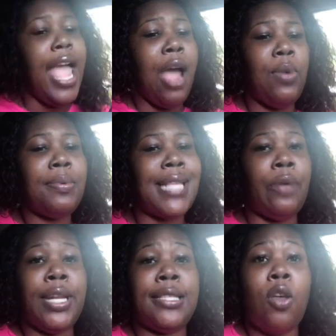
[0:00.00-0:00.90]
And we was
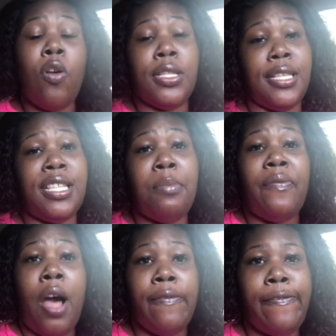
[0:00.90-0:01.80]
out there talking to some
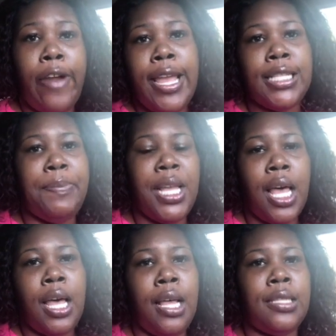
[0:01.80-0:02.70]
of our friends
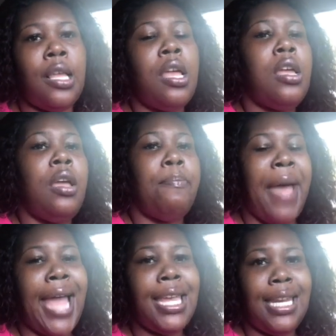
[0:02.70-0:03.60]
because
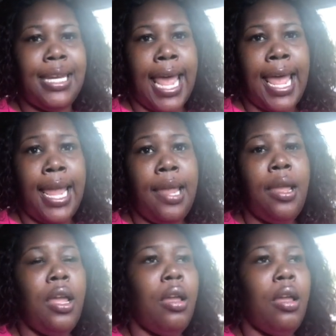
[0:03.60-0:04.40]
back in the day,